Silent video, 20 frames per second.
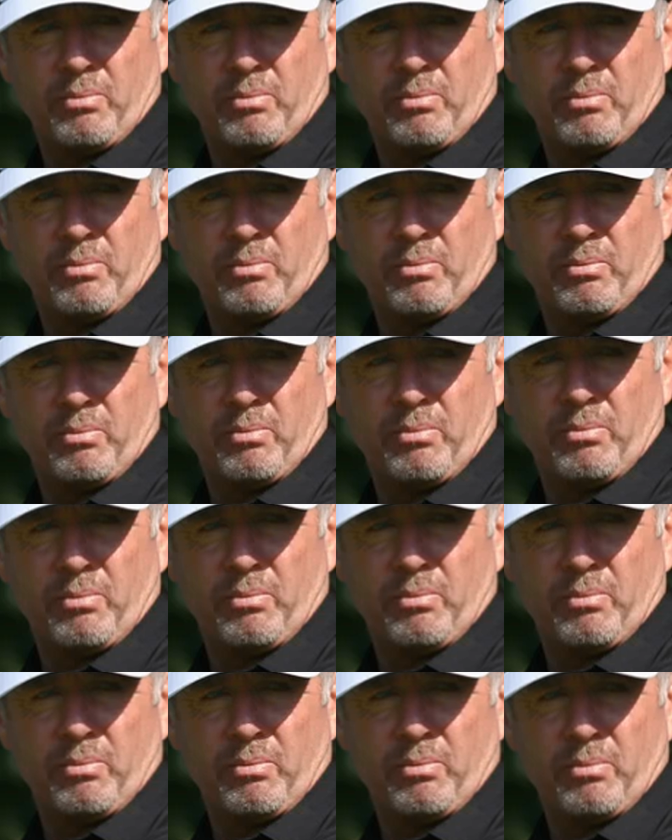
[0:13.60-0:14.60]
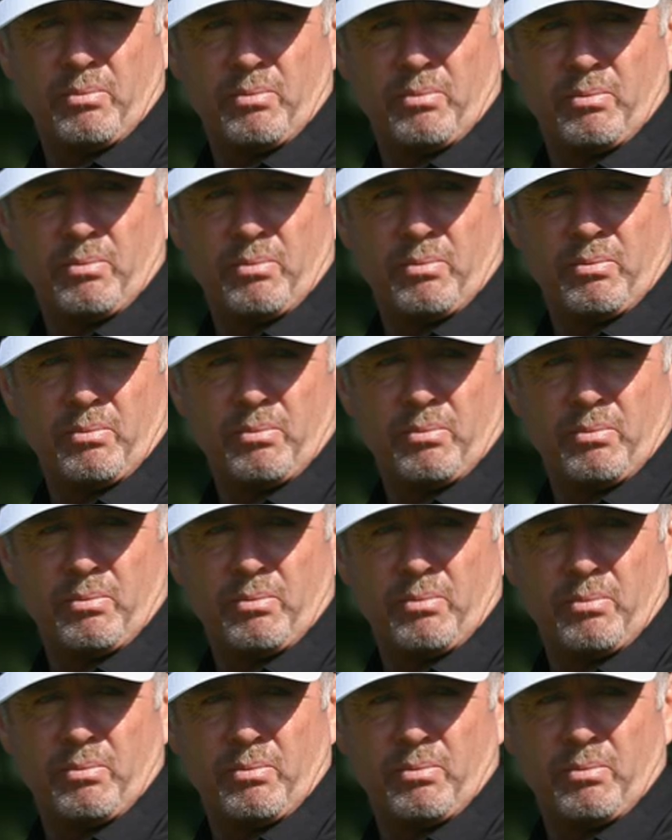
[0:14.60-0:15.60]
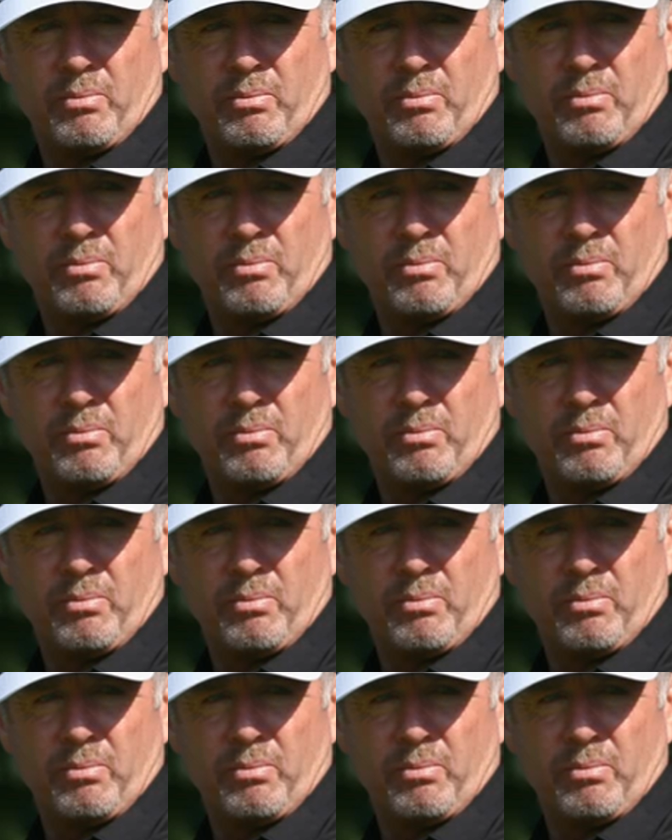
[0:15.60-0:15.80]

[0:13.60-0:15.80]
[no speech]